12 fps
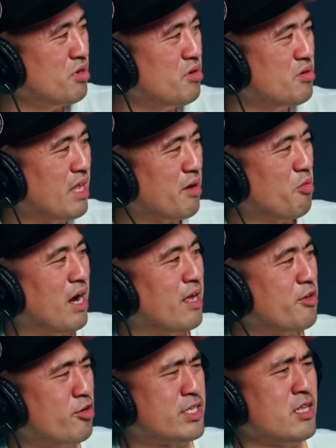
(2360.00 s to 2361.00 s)
Because like, why,
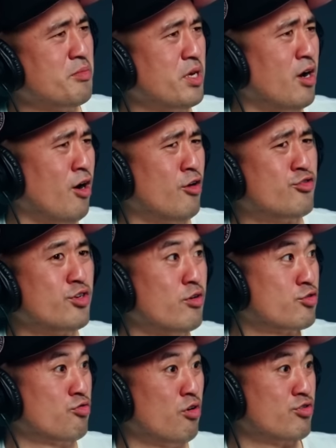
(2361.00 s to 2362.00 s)
you're telling me 100
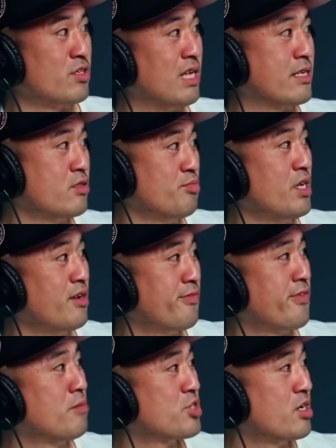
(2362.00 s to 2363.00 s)
or 200. Like, to me, if
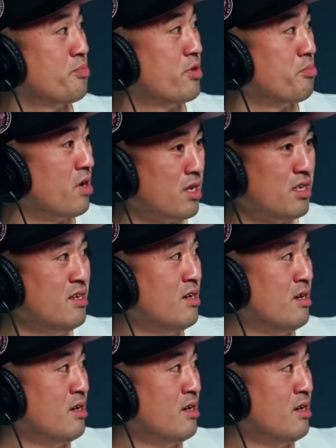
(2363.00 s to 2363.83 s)
about, I'm trying to put depends, money.